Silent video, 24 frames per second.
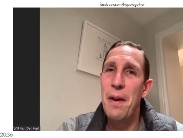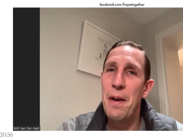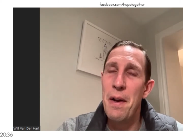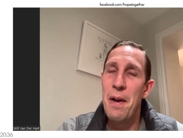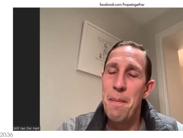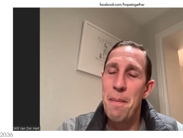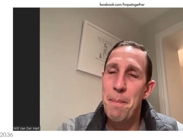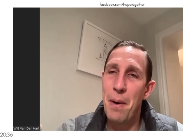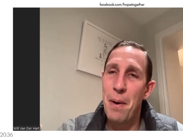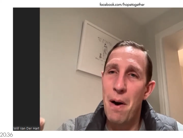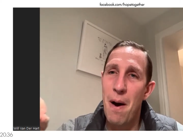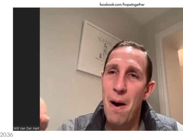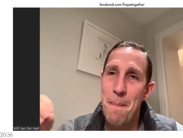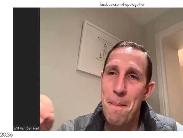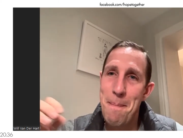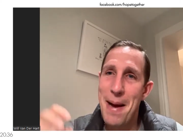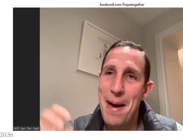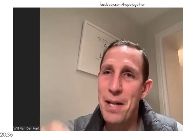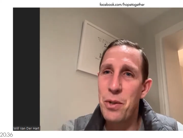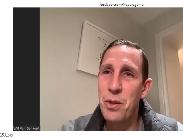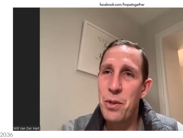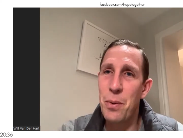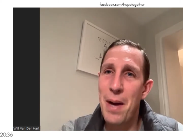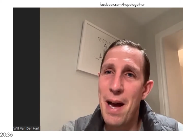but our
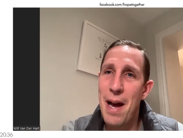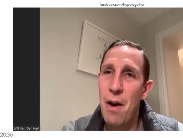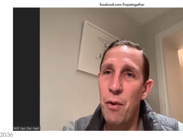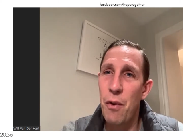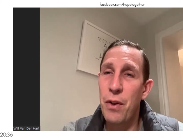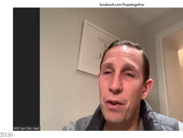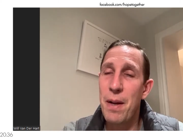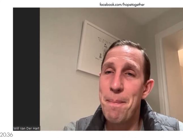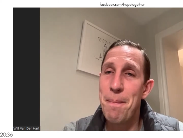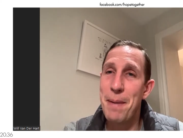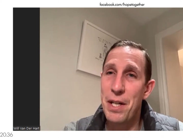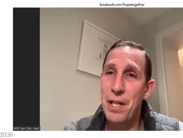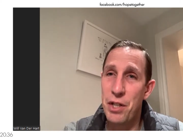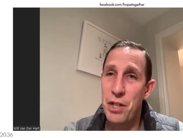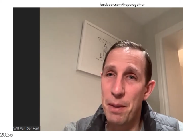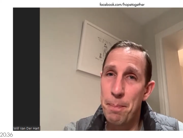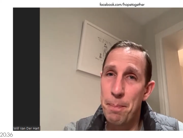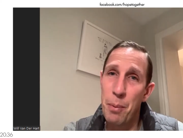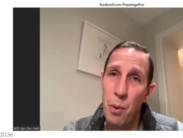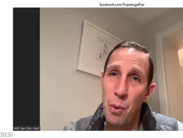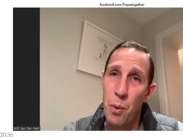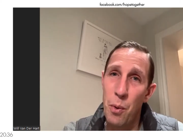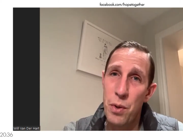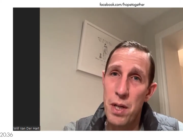mental health can be
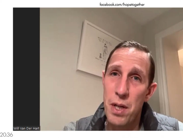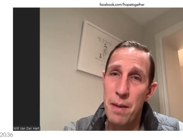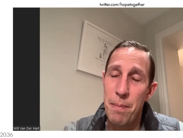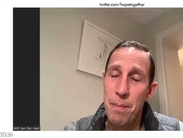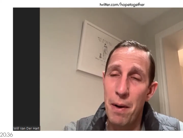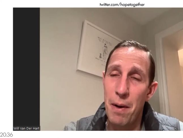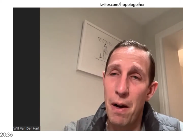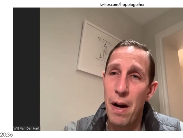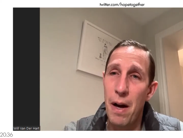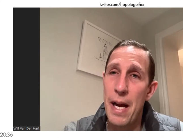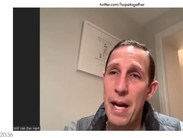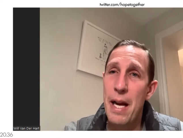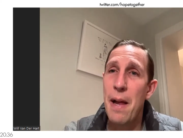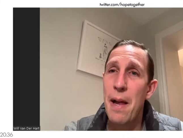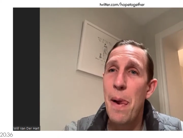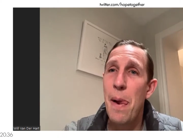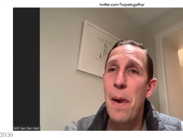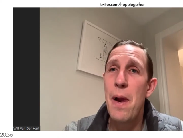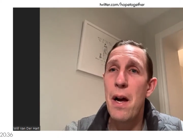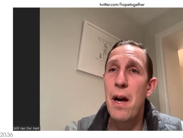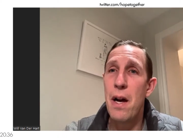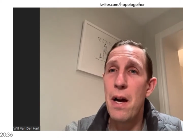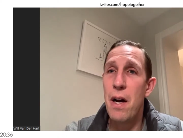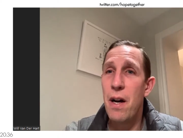supported by
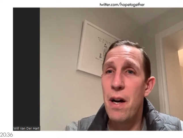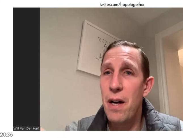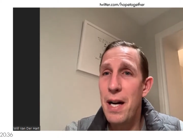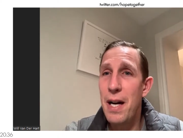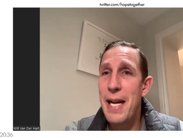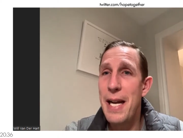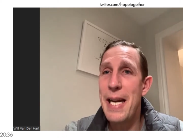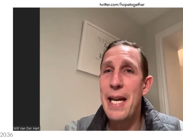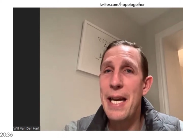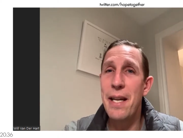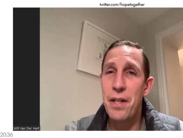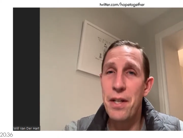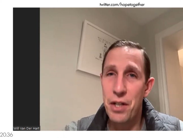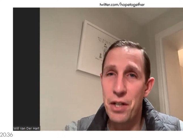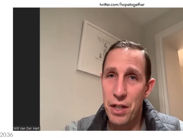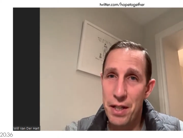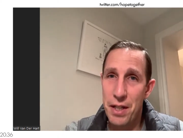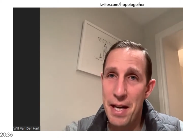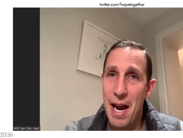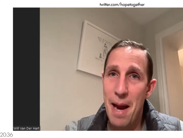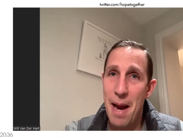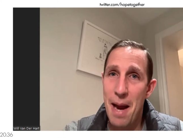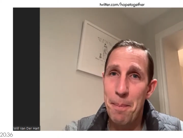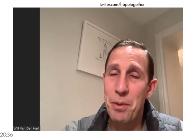early
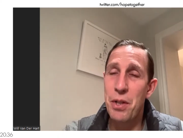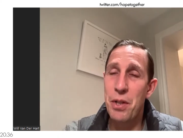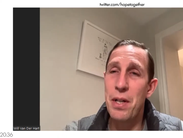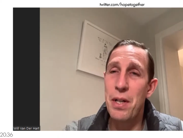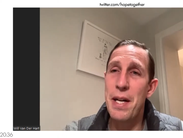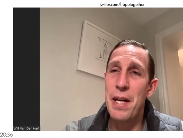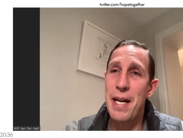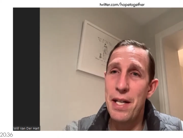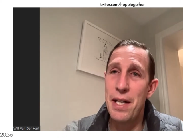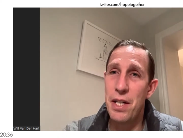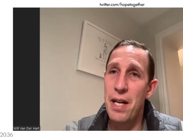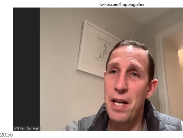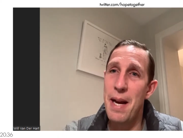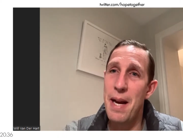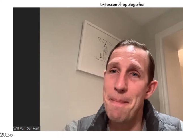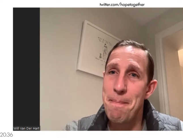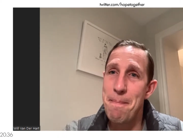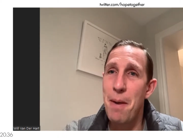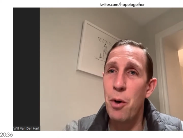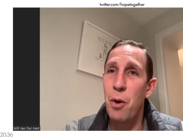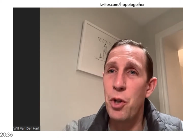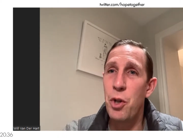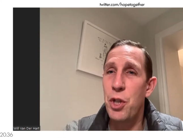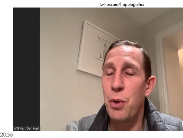steps into
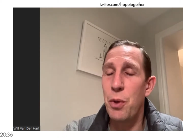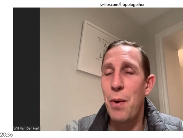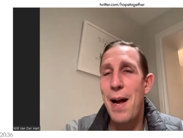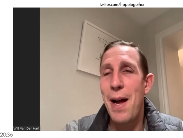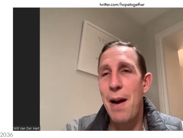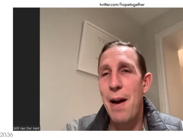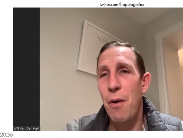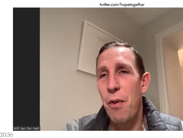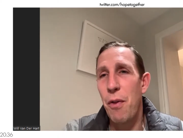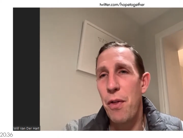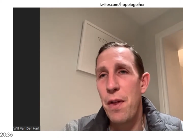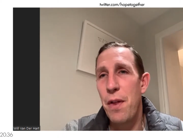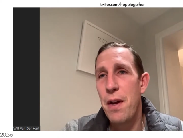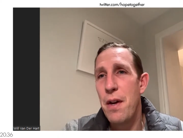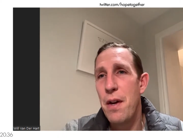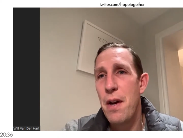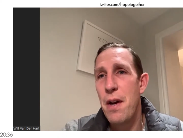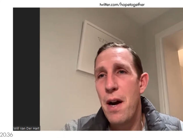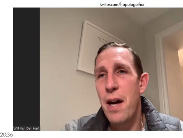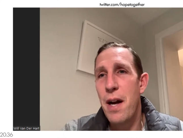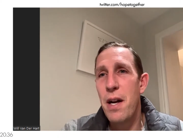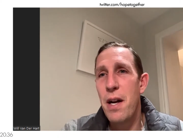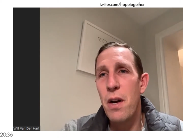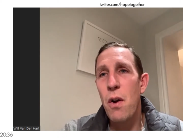emotional health.
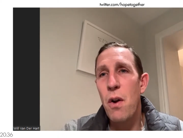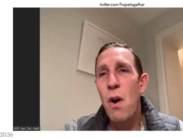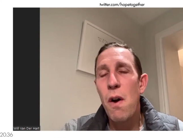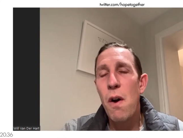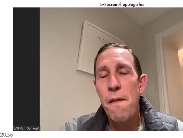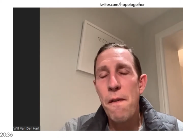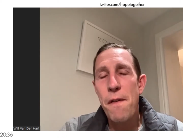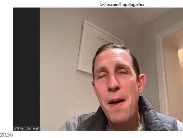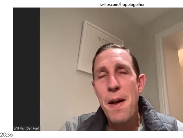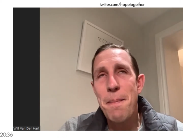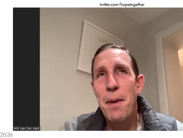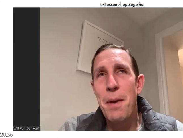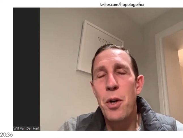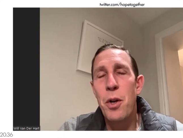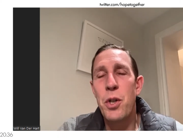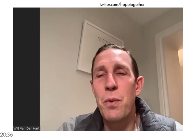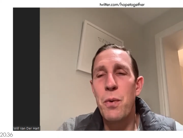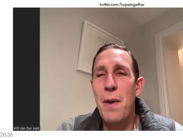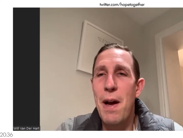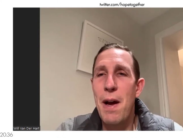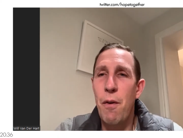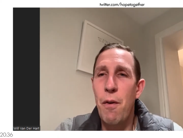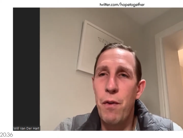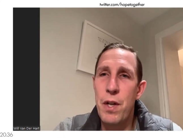And a lot of
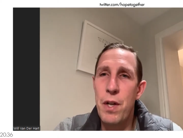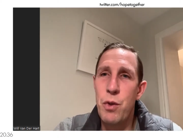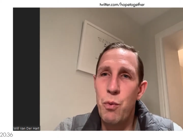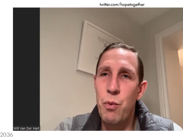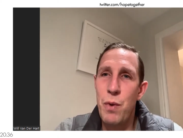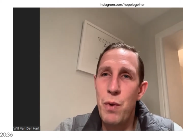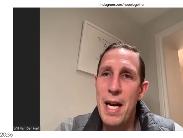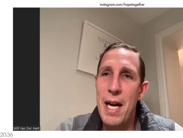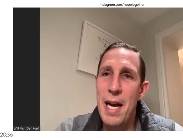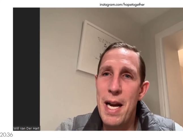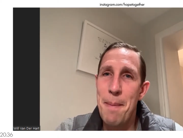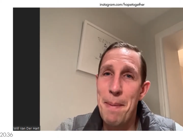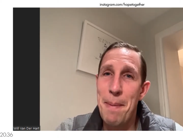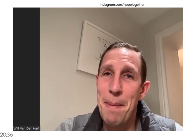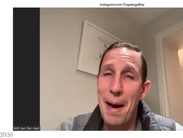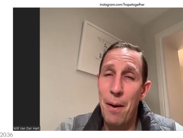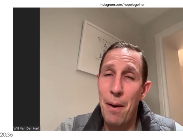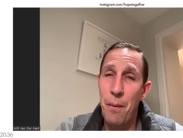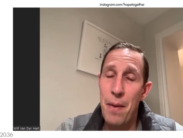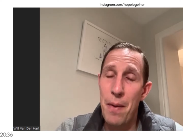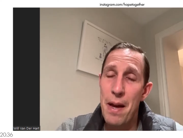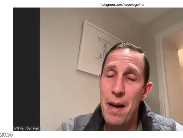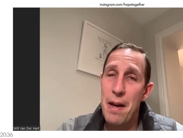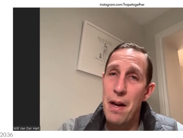emotional health is really
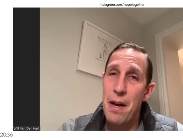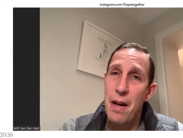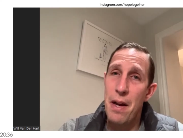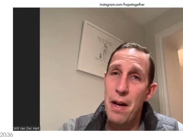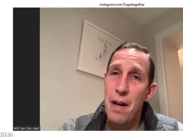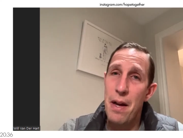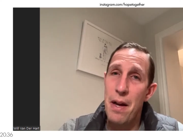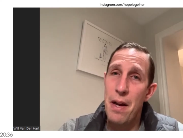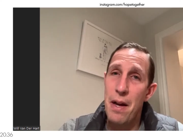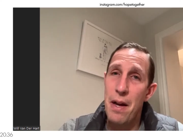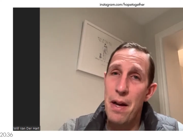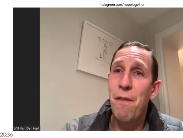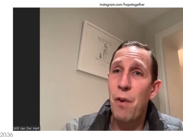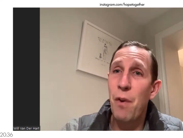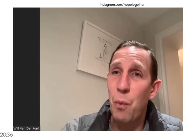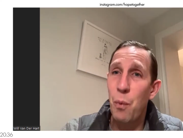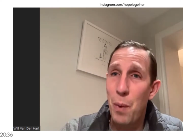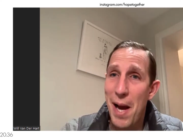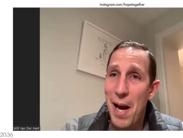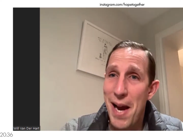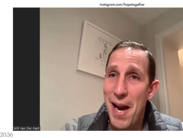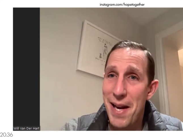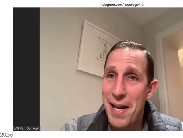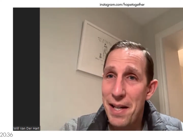about self
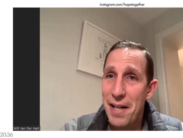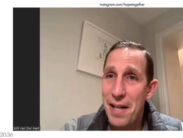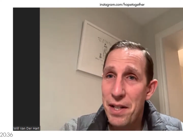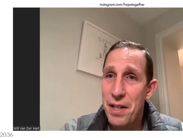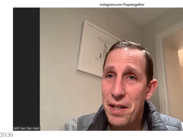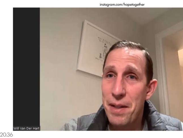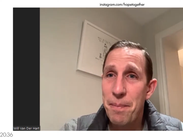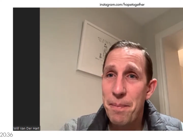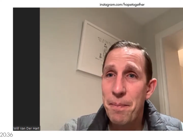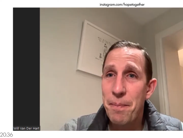awareness,